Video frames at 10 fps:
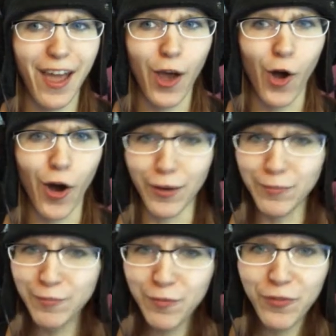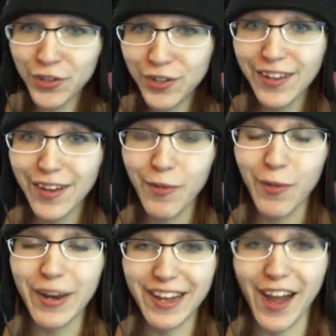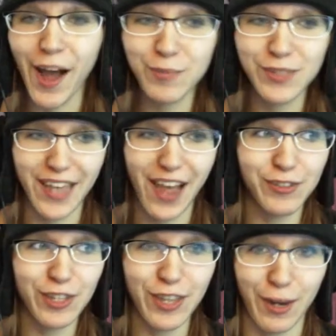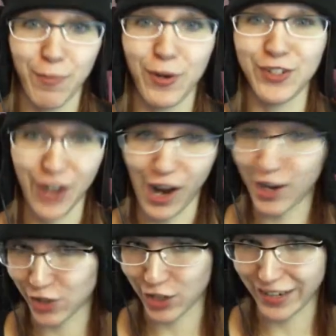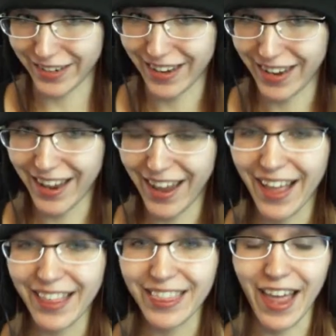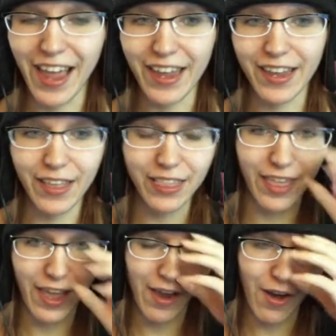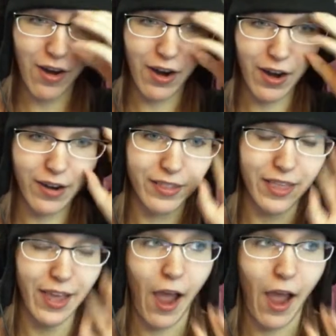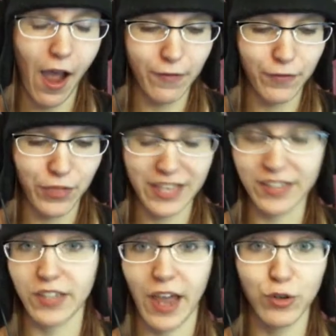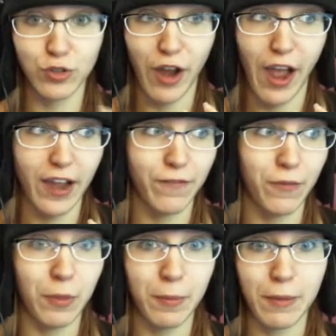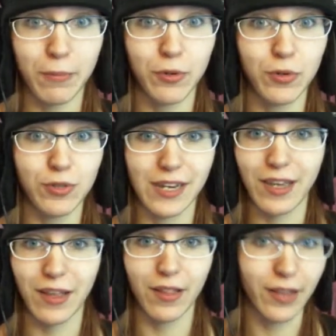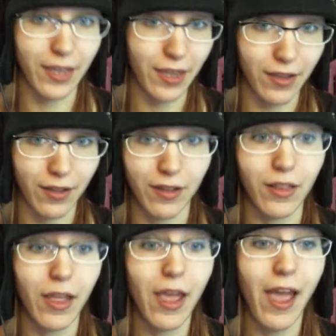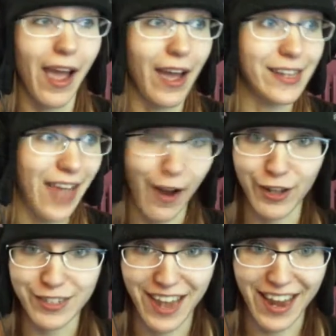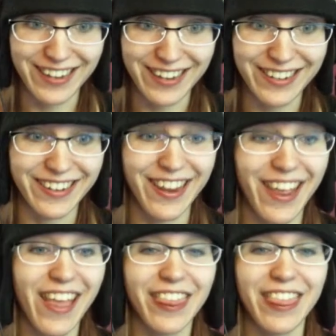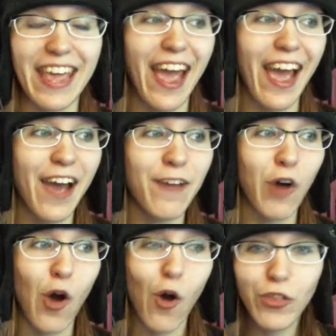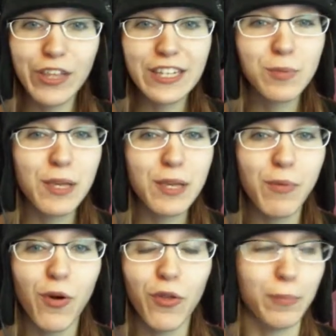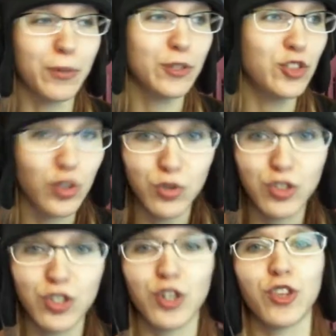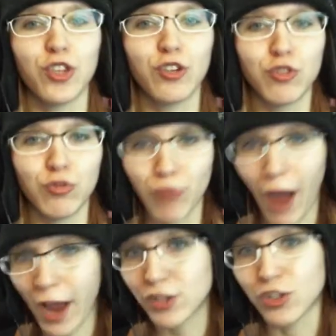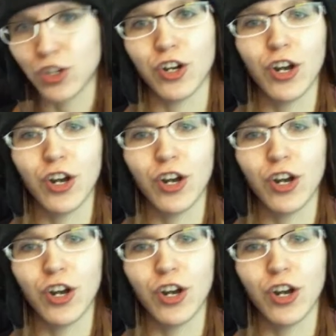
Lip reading: oomph when it comes down to their production. Like, they have the soundtrack from the people who did Kill la Kill, Attack on Titan. They have all these people, the producer, the director,